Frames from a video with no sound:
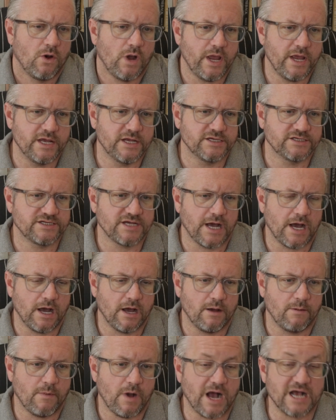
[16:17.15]
is
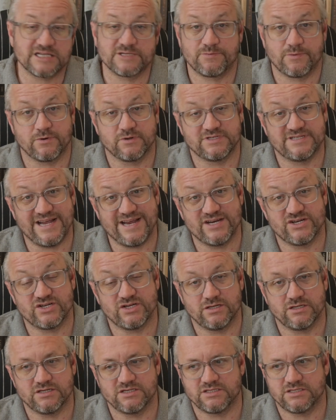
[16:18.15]

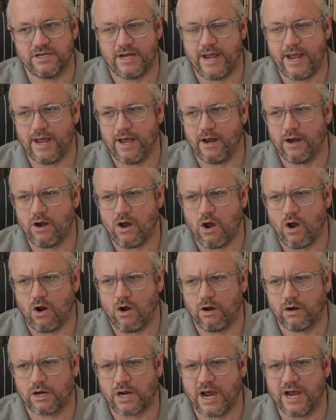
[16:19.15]
hospitalizations and
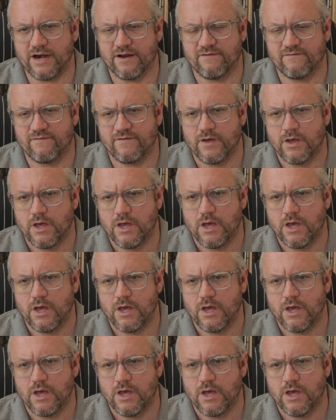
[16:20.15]
our kind of